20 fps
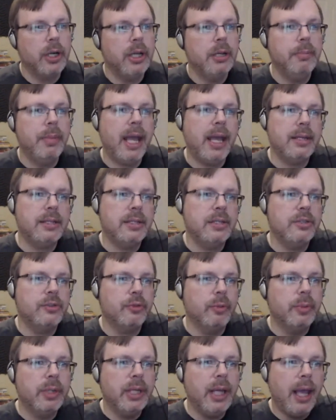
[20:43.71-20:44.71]
Trade
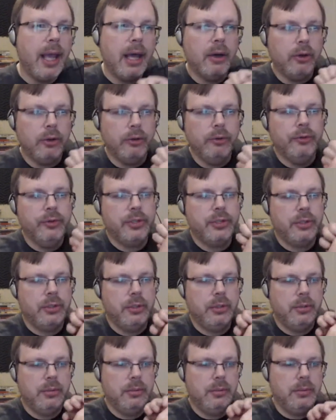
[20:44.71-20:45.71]
passes from the
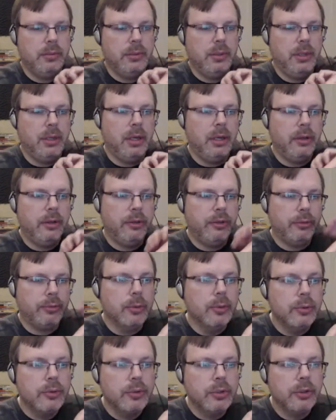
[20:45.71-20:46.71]
elves
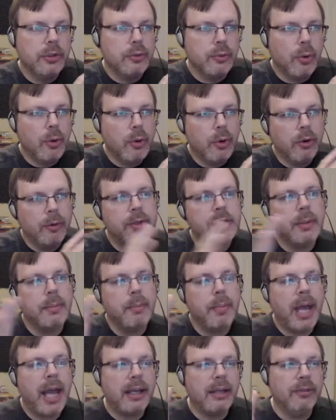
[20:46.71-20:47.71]
through to the dwarves
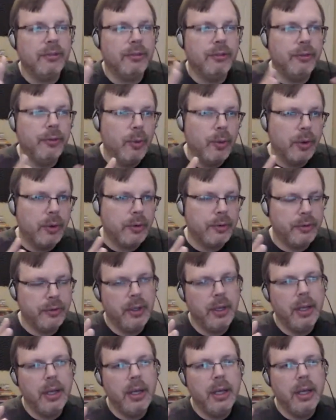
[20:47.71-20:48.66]
and back and forth.